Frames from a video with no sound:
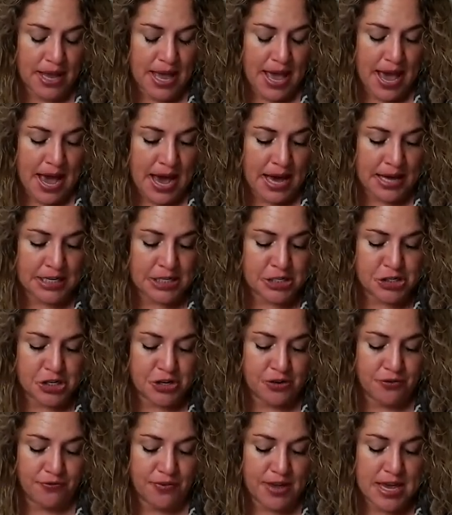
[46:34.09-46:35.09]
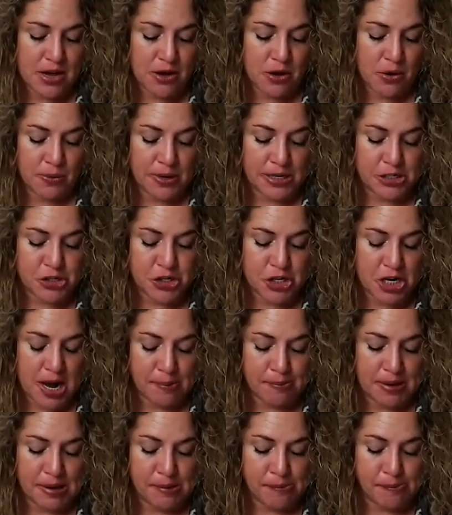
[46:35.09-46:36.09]
How did you feel when
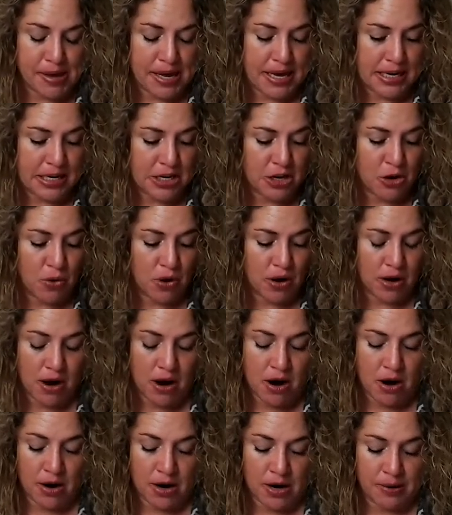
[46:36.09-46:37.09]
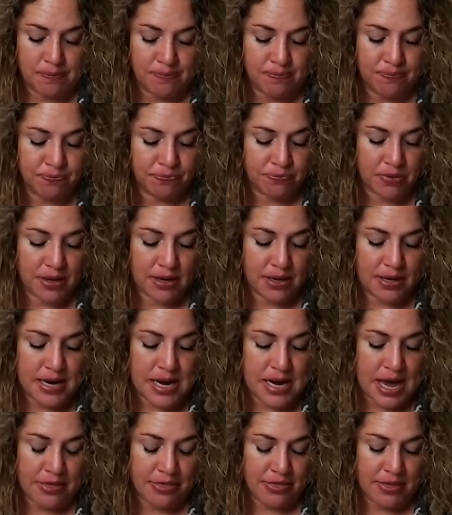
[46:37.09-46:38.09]
Chubby bit your arm?
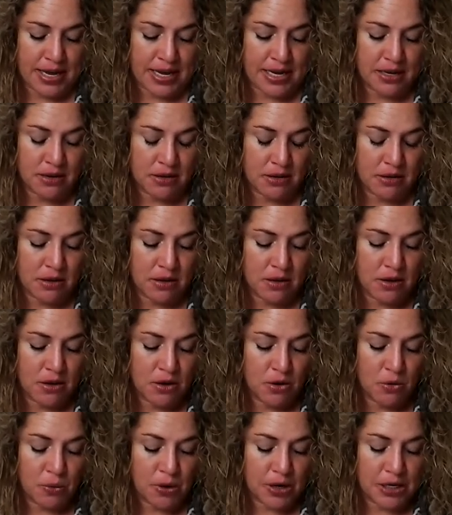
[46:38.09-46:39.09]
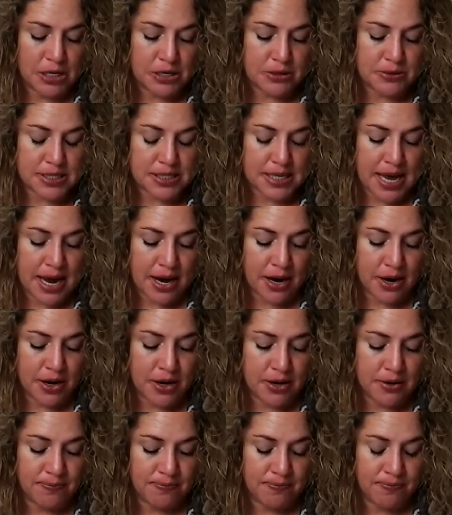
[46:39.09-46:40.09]
Nothing. Were you
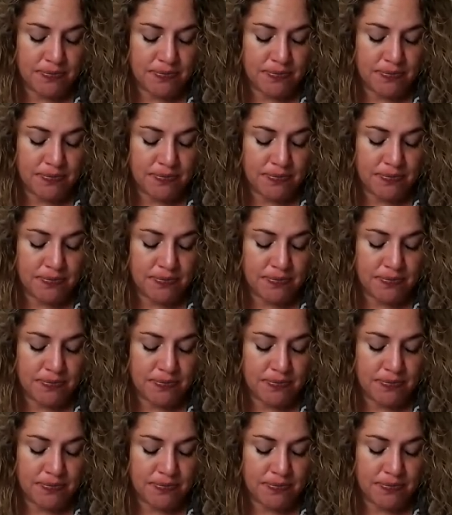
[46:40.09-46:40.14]
scared?